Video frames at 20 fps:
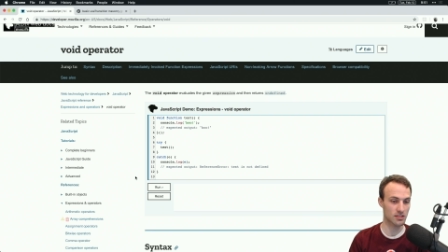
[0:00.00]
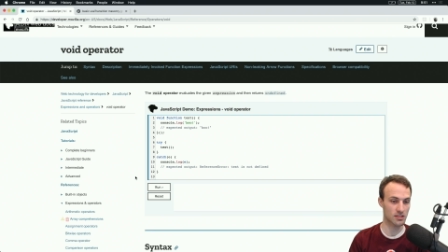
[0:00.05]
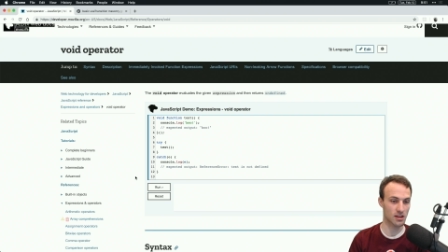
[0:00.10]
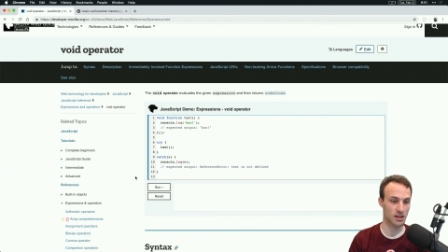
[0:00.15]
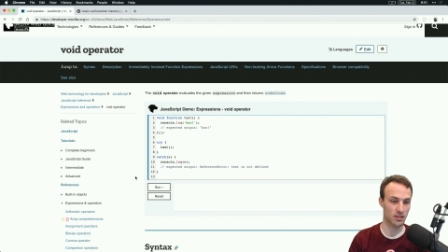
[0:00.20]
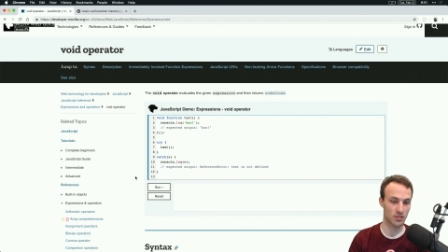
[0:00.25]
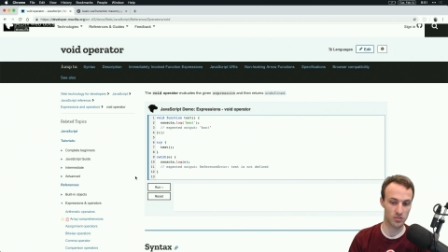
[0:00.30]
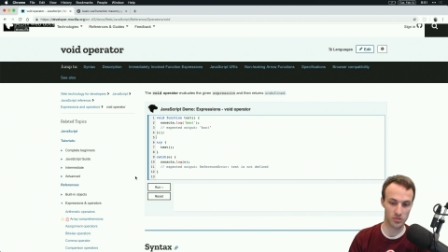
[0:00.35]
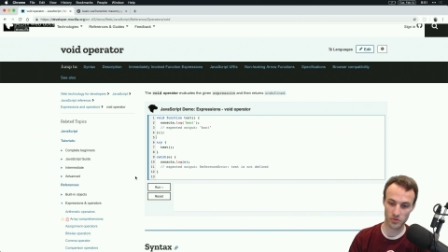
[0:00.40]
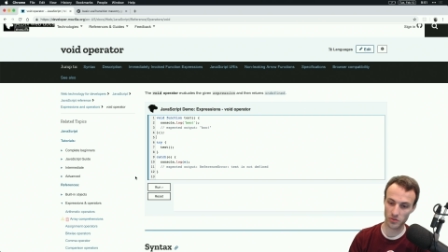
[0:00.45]
not
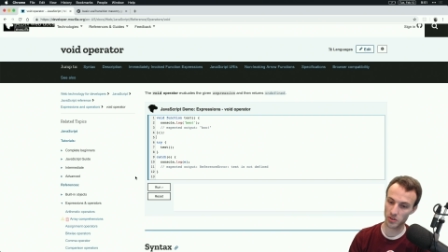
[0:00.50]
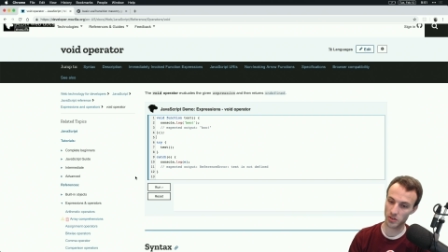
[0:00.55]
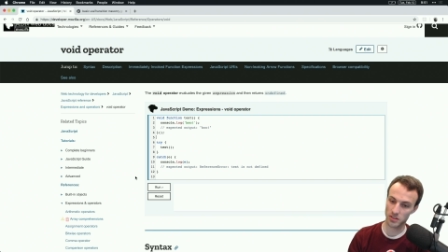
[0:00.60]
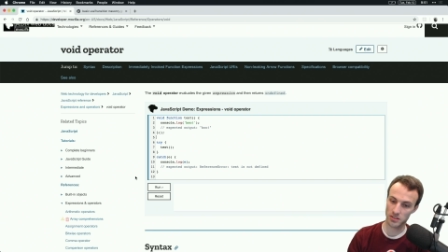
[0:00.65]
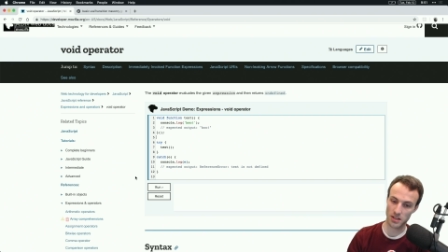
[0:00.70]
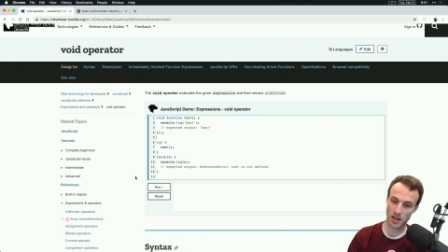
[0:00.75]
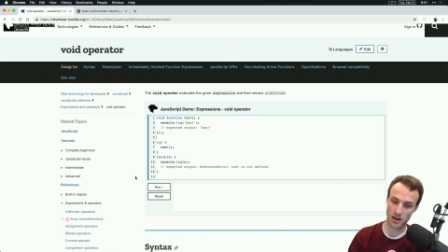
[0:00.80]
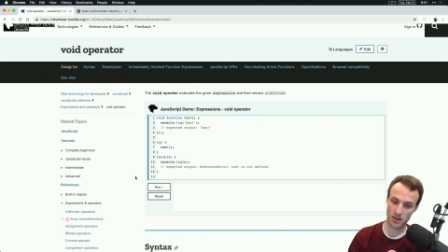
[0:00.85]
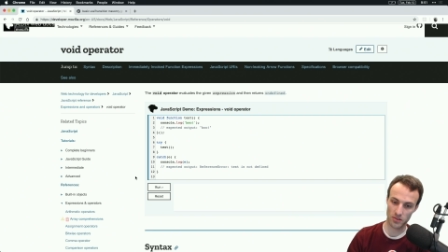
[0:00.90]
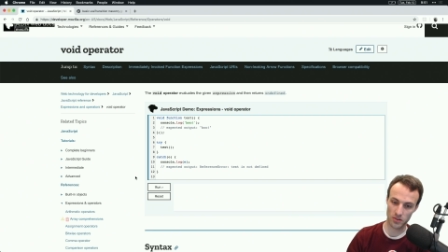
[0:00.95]
useful because
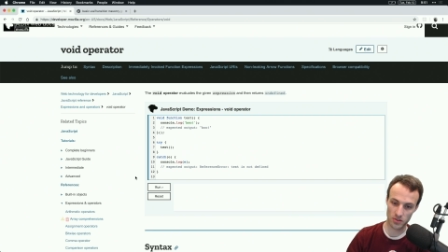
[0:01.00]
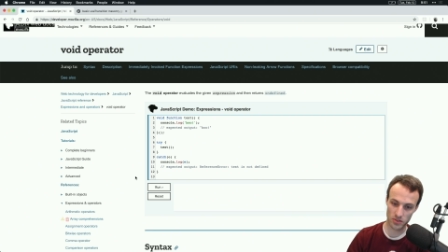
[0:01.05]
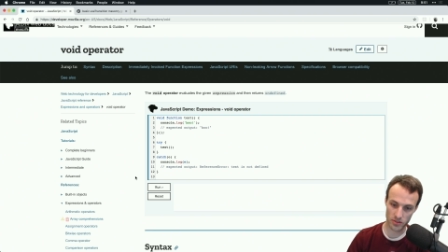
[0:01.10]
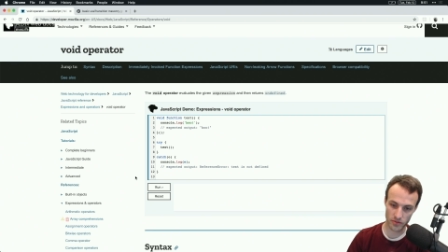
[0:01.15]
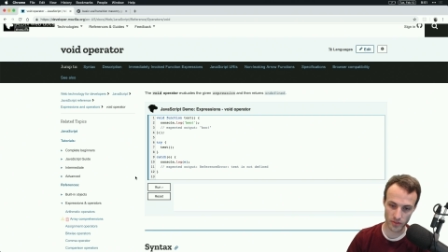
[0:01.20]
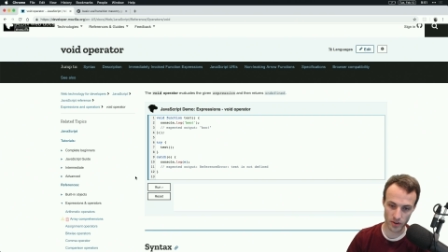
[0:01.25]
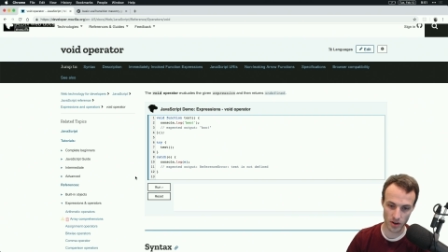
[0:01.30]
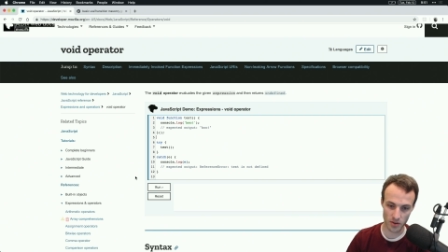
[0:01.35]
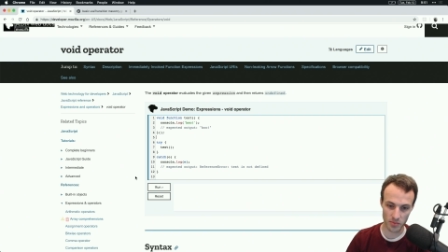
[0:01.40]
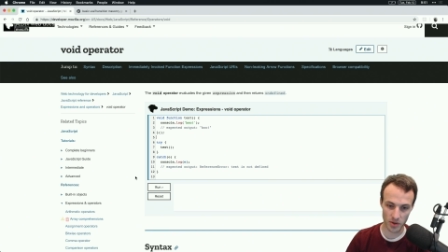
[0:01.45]
I don't use it
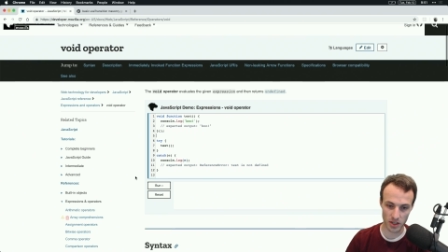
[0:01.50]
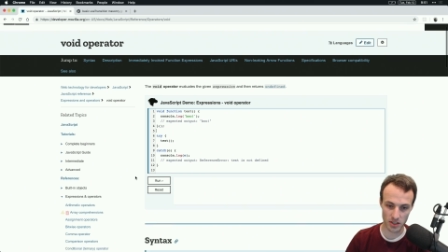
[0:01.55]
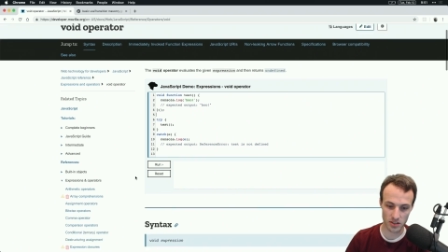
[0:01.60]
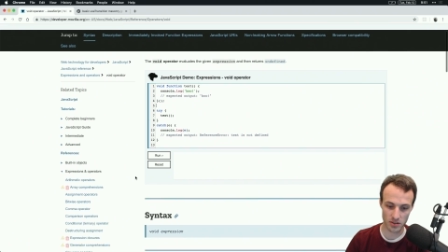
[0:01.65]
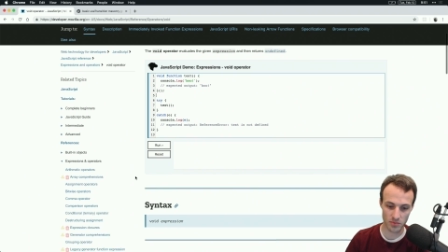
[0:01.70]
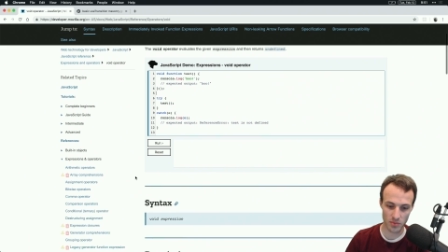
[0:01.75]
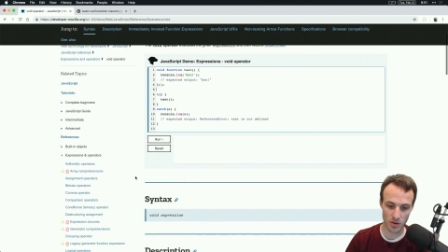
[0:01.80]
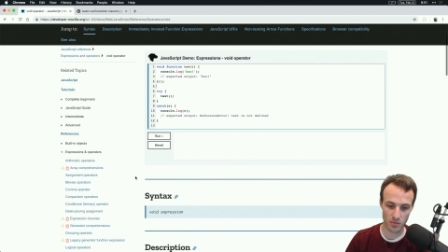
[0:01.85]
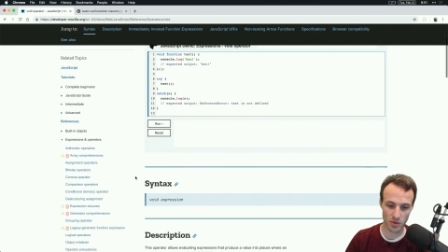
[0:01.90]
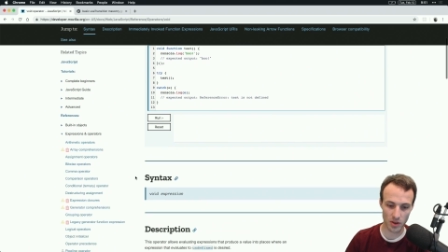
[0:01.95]
very much
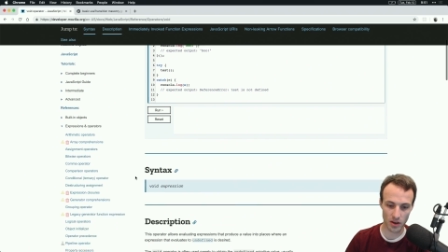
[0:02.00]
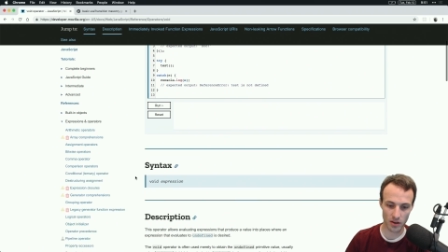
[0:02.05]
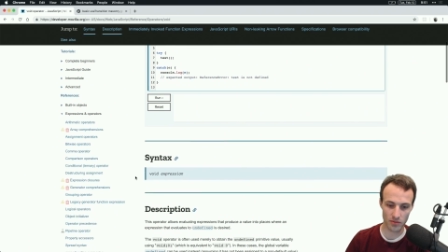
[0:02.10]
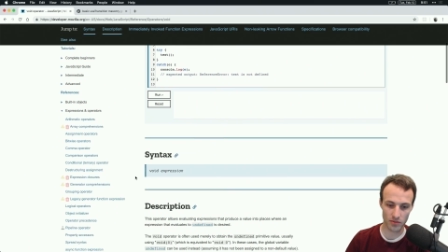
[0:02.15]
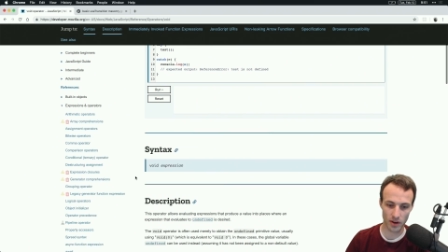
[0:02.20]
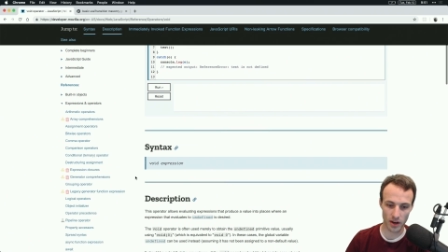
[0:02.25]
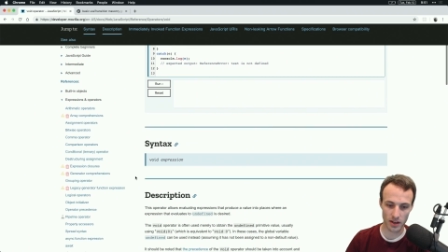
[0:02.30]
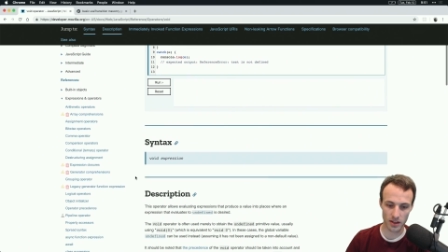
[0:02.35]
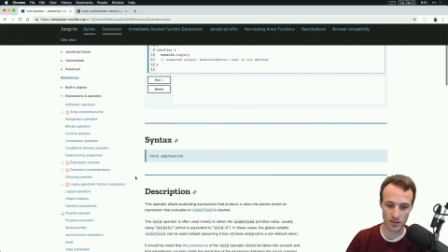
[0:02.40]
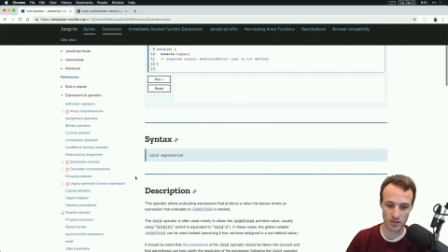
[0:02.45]
and maybe I'd
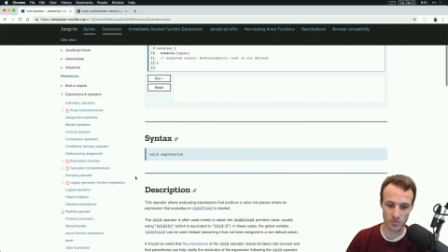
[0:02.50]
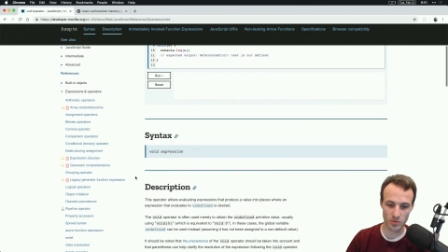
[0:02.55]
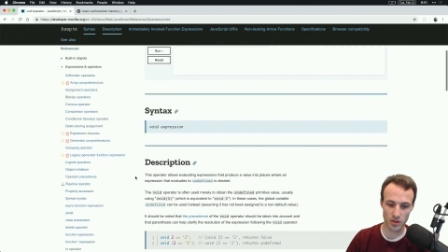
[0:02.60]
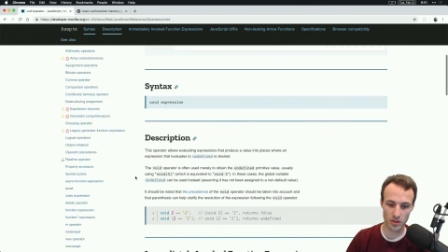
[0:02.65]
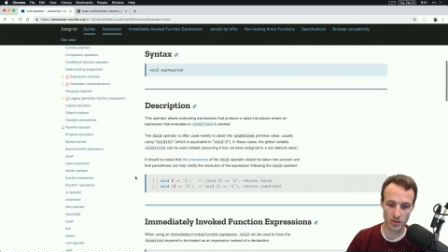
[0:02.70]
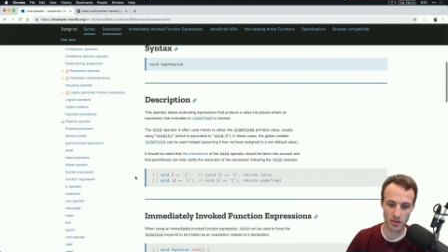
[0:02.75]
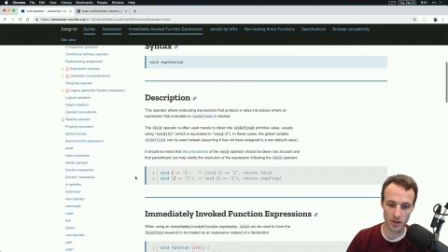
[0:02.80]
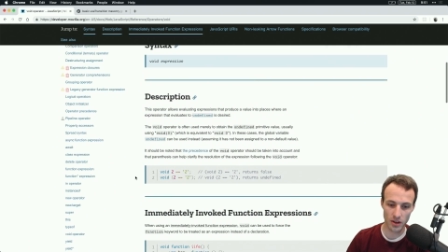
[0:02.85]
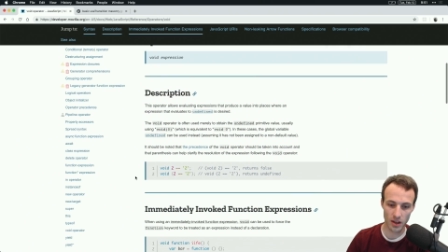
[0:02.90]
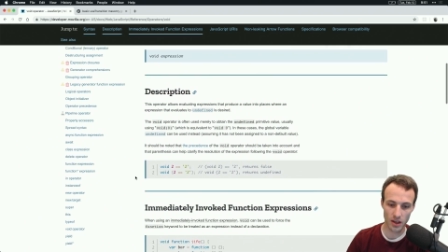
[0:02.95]
find it to
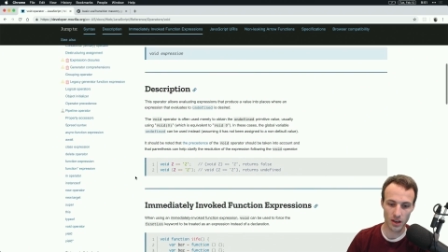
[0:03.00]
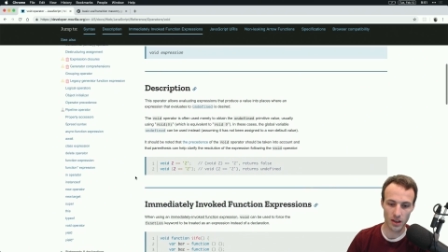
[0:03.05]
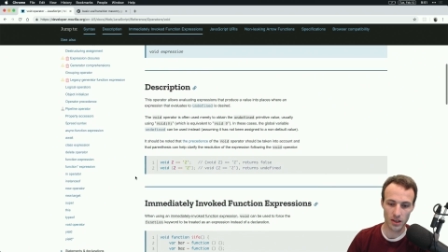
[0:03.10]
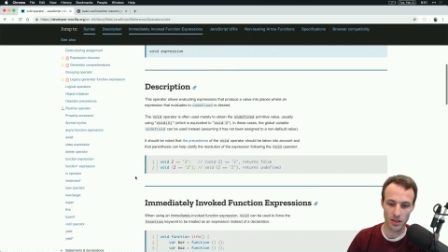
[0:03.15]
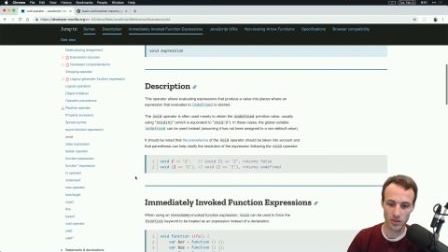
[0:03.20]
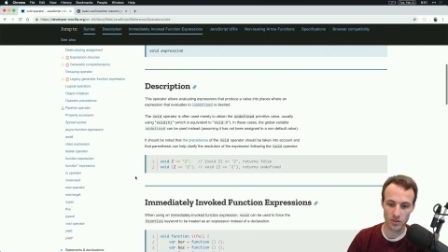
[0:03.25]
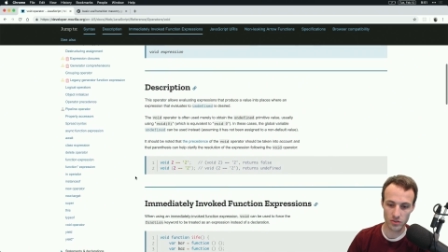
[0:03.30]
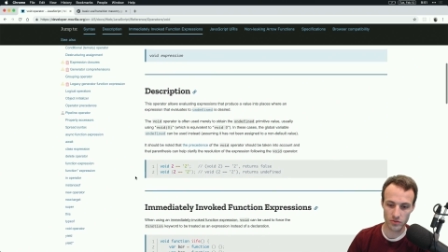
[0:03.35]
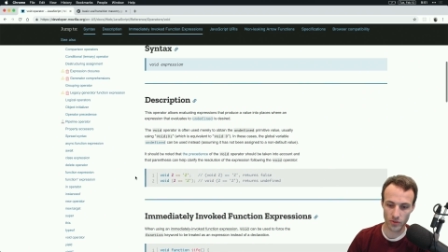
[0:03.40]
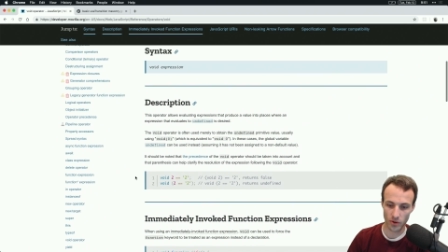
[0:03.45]
be
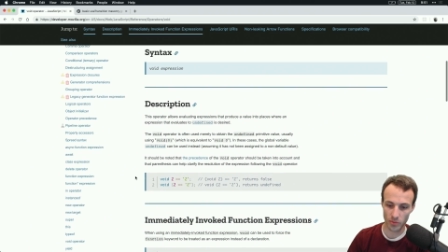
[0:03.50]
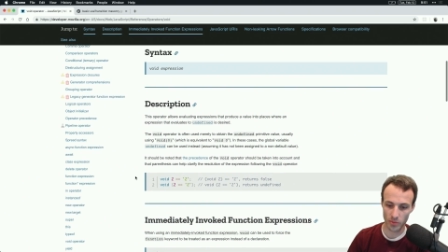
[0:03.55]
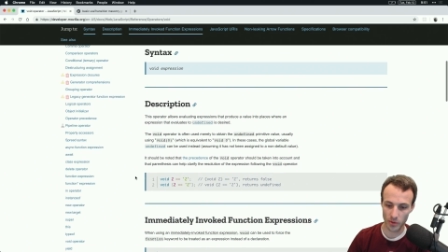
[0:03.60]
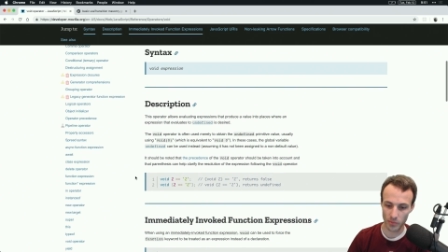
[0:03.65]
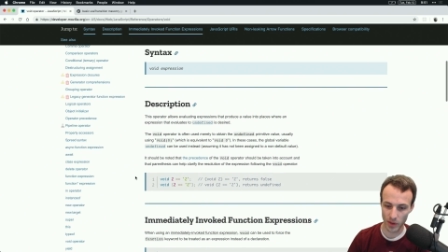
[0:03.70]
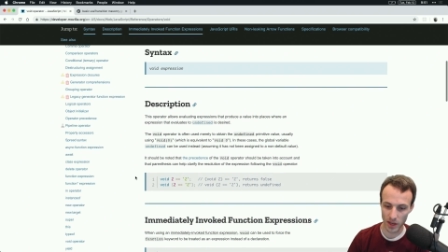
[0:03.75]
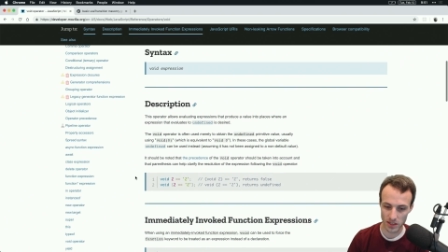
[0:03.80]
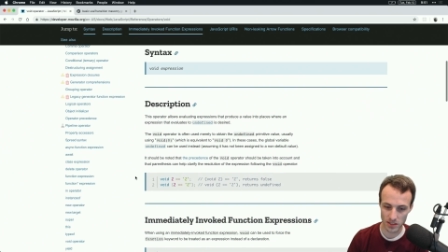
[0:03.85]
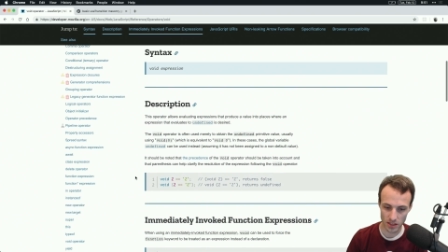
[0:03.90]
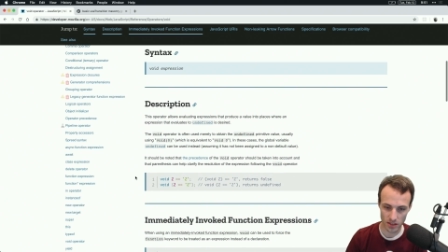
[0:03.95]
useful. But
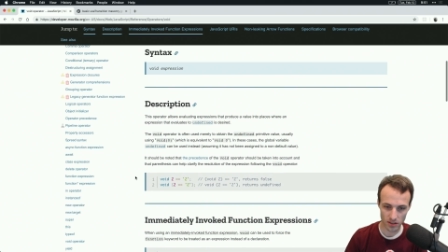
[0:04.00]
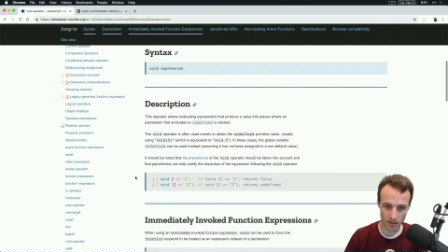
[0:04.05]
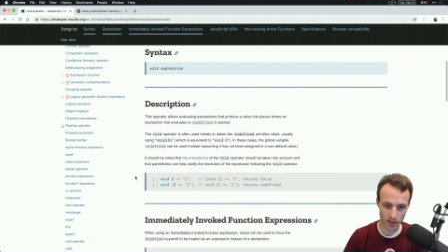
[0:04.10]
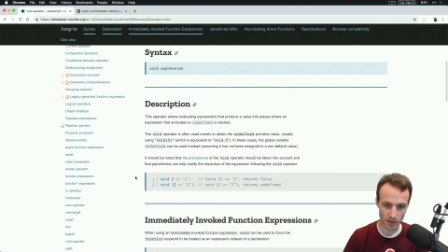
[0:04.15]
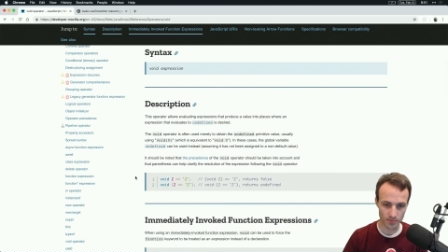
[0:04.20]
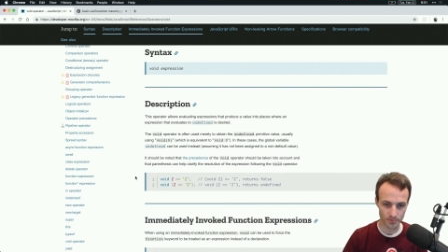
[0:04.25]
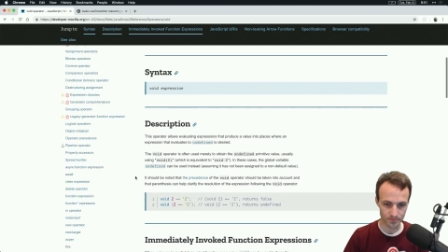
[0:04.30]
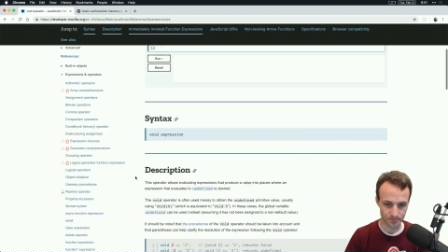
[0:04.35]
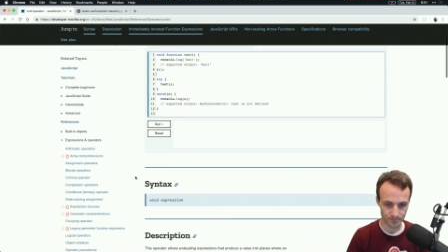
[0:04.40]
basically,